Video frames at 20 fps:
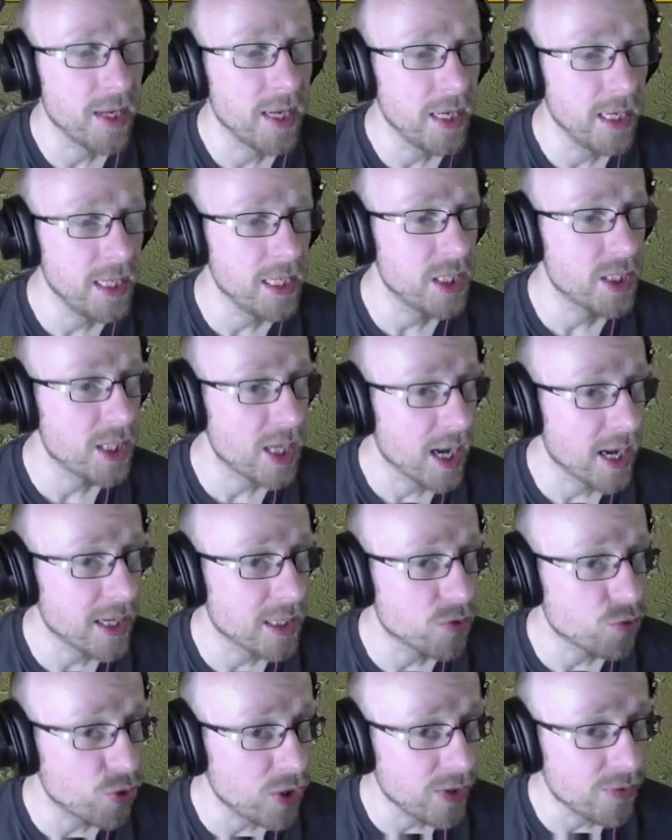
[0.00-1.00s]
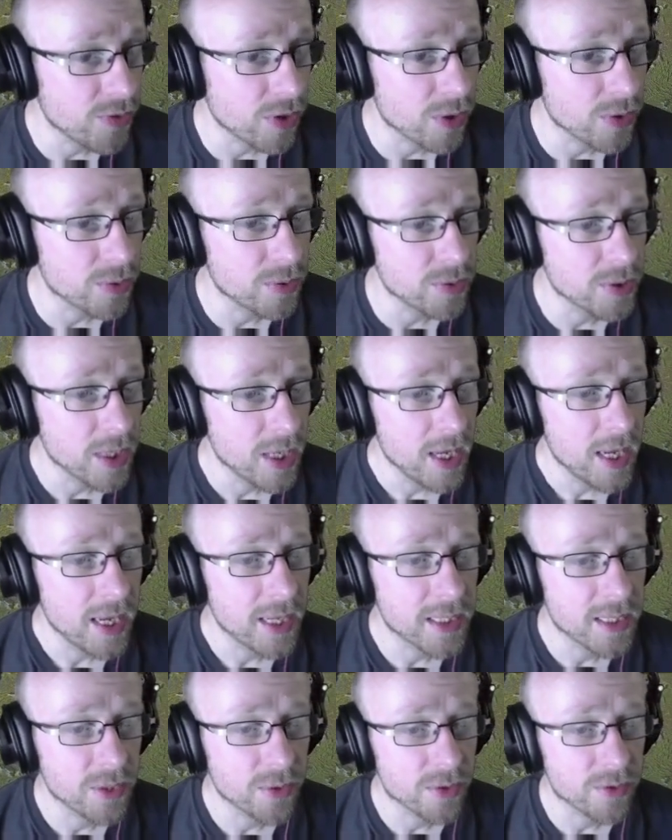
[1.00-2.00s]
Each die is re-rolled
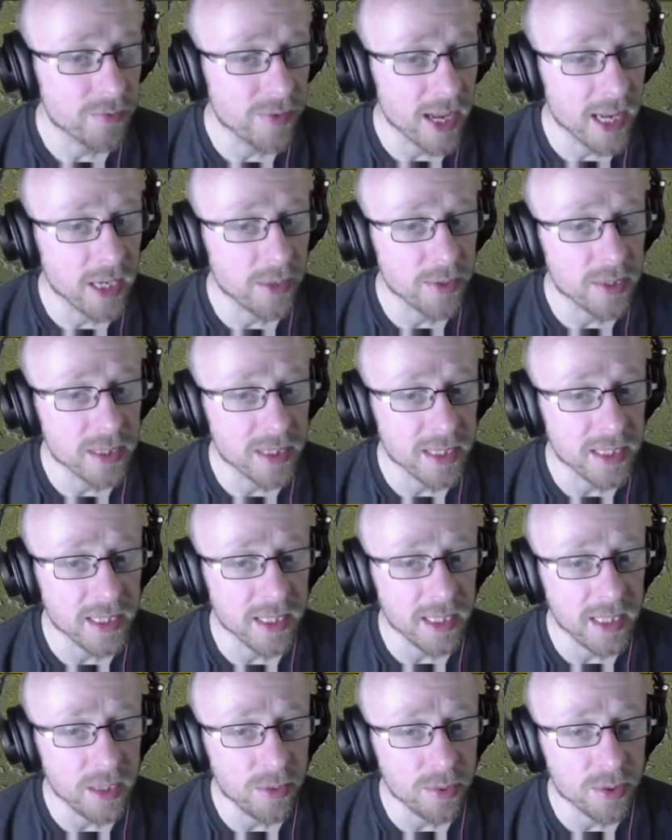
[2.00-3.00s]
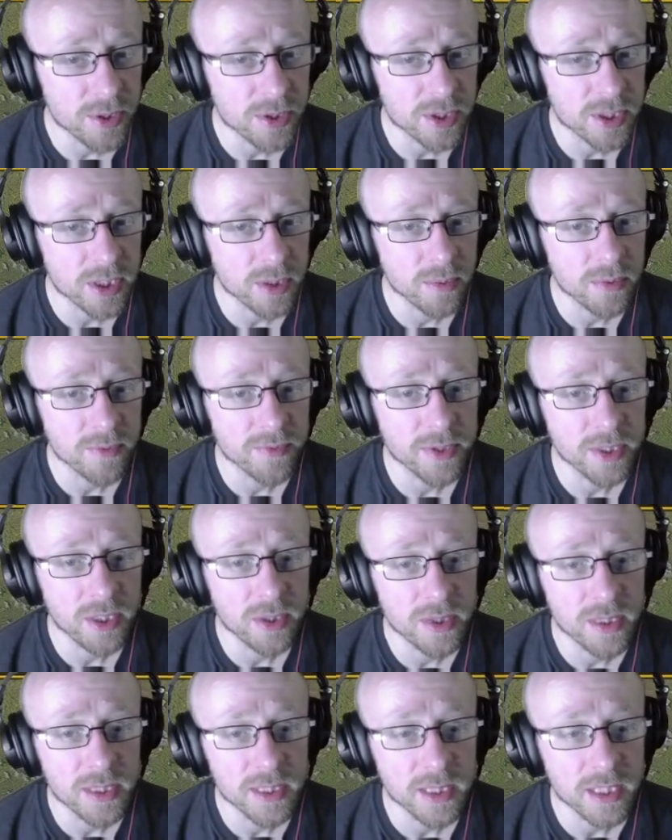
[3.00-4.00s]
until the value is at least equal to the sum of the
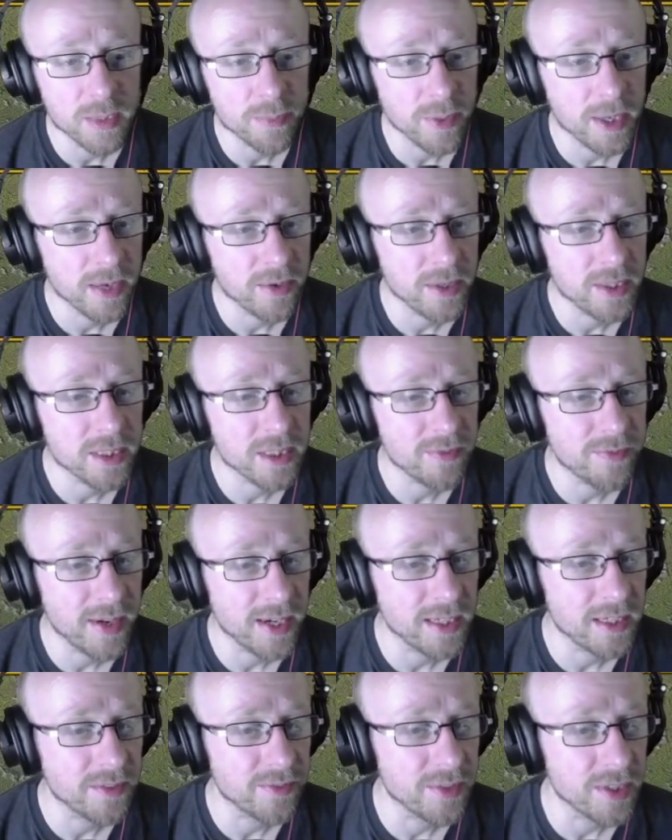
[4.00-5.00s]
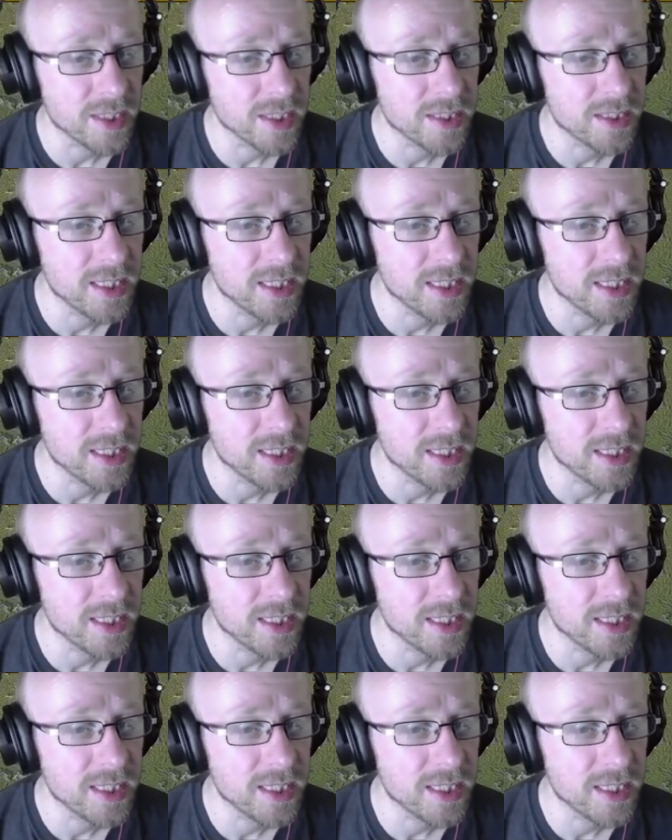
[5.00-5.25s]
unit's experience effectiveness.